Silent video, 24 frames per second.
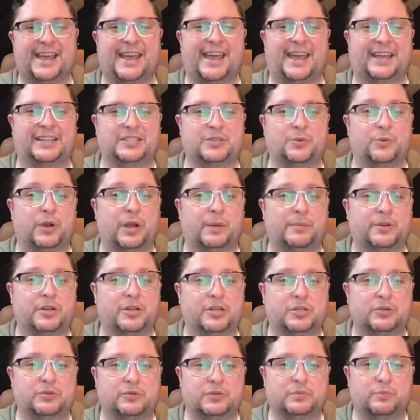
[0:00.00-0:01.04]
And so, what I'm going to
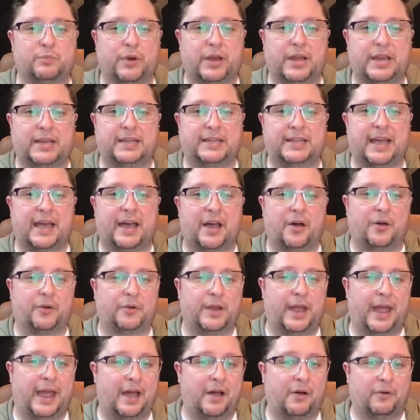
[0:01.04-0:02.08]
do is break down
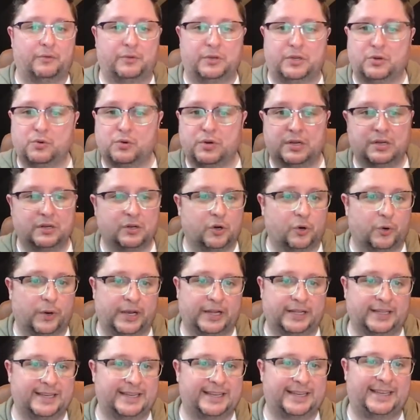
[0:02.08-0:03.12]
how you can
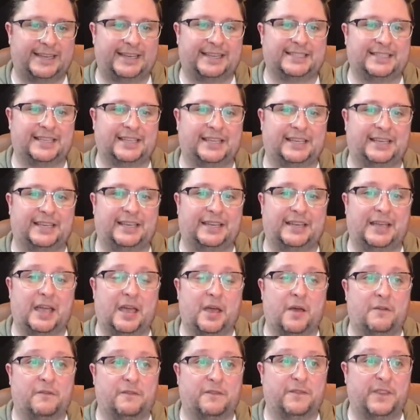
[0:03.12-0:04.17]
quickly and easily
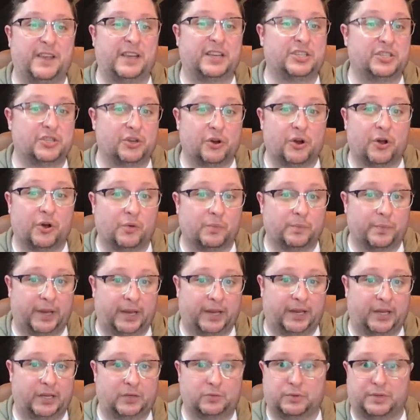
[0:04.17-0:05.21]
fix your
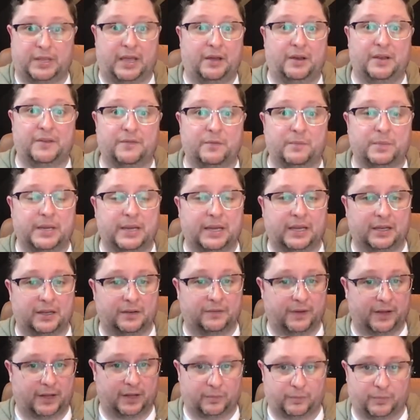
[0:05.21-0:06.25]
homepage without even being a
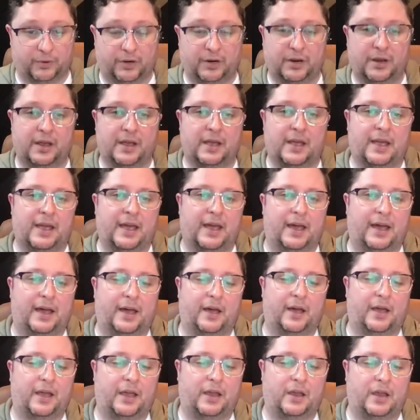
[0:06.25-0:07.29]
developer
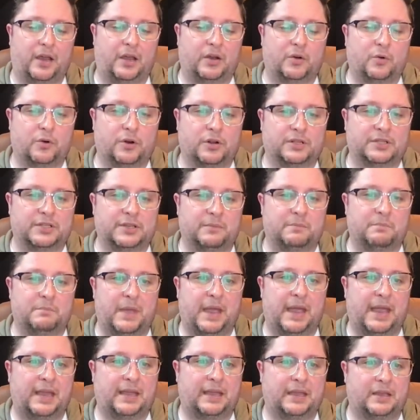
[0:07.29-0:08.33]
uh, in order to
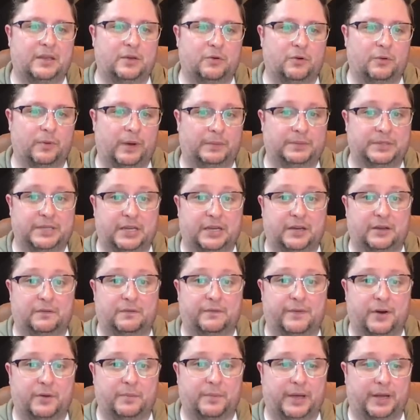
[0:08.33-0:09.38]
make your website
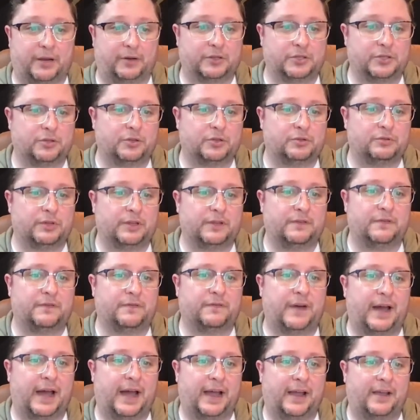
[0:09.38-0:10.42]
convert better. So there's really
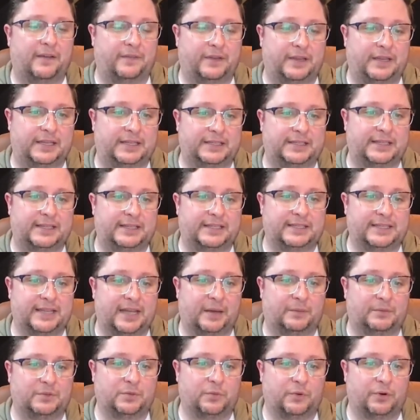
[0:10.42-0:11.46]
five easy
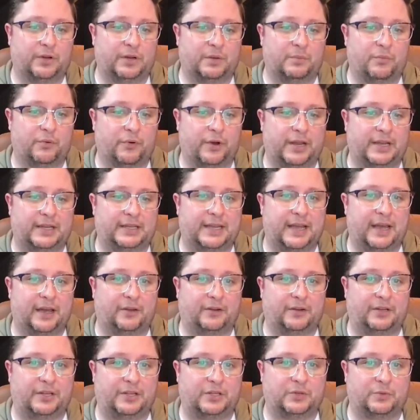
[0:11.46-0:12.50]
steps. So we're going to break
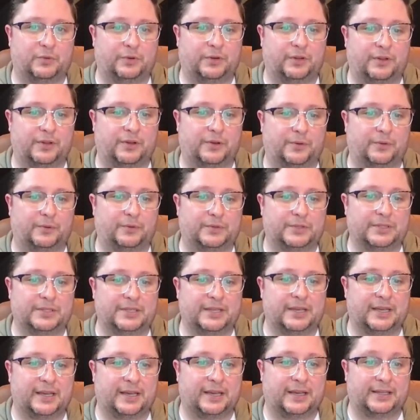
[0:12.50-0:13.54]
down each one of those
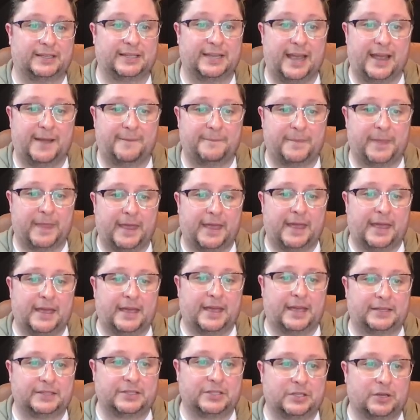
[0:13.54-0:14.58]
uh, today.
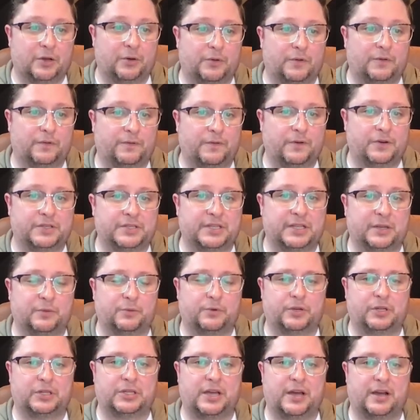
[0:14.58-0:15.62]
And so the first thing that we're
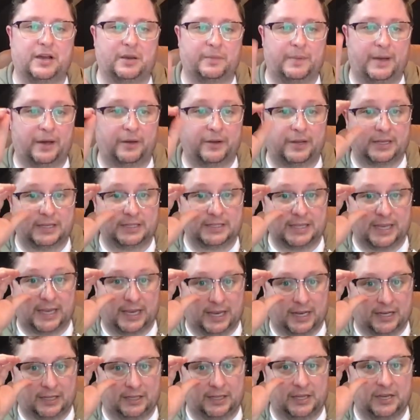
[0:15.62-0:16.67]
going to talk about is a
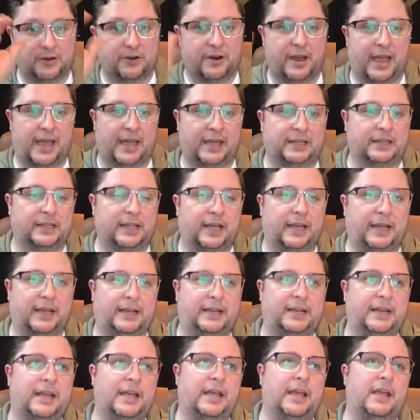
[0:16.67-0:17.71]
clear
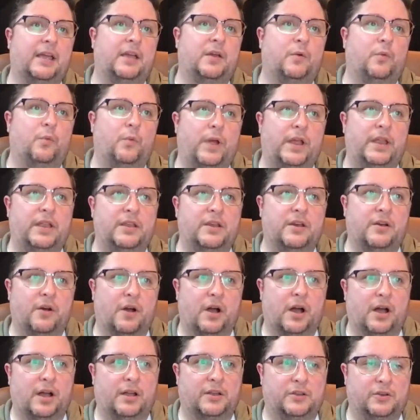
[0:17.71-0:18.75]
headline. When you're
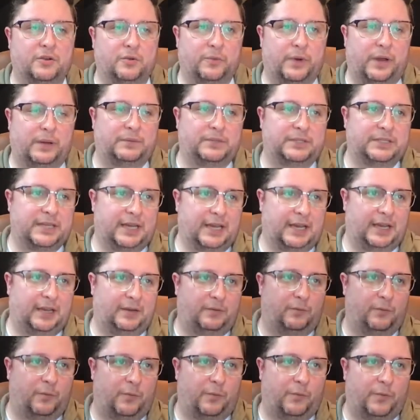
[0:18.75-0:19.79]
on your
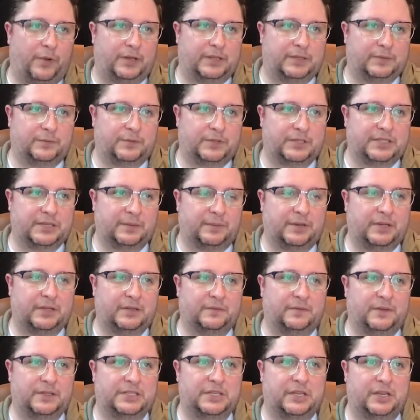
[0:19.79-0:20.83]
website, when, when somebody is
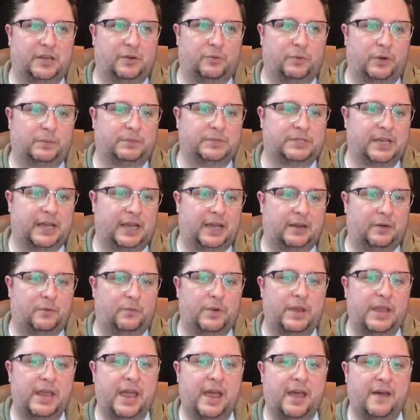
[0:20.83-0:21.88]
visiting your website,
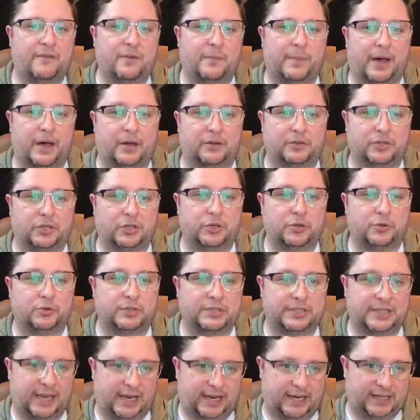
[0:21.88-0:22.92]
we have about two
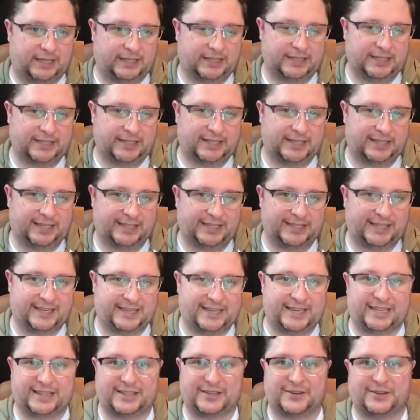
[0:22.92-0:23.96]
seconds to, to
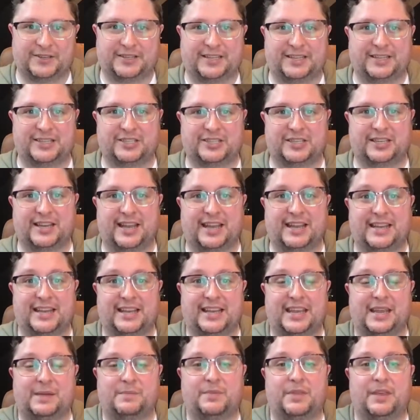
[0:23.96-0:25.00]
get their attention and to
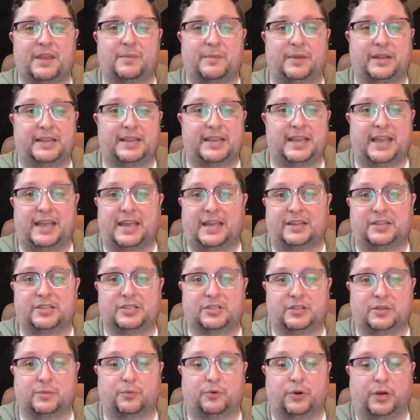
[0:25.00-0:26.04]
keep them engaged
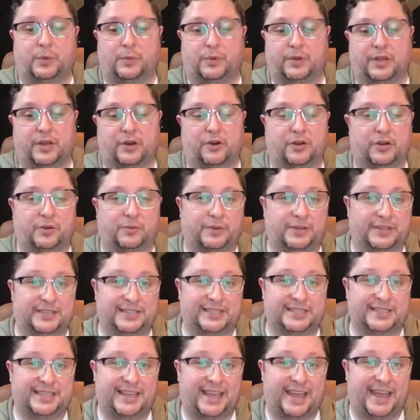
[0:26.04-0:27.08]
to the point where they're going to want to
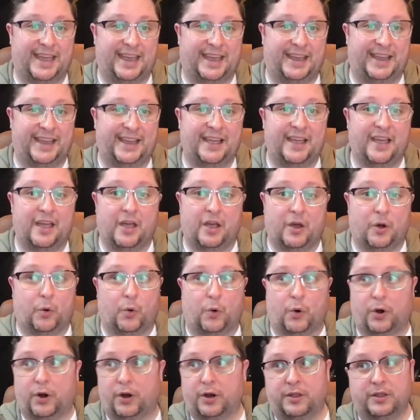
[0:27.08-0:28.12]
stay
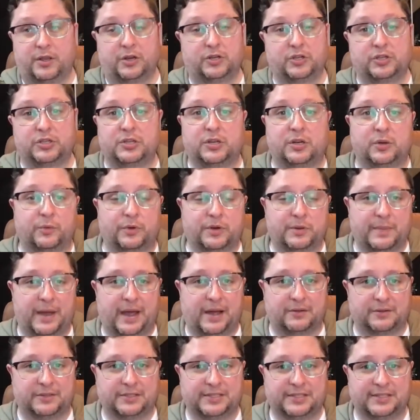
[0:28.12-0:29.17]
or they're just going to want to bounce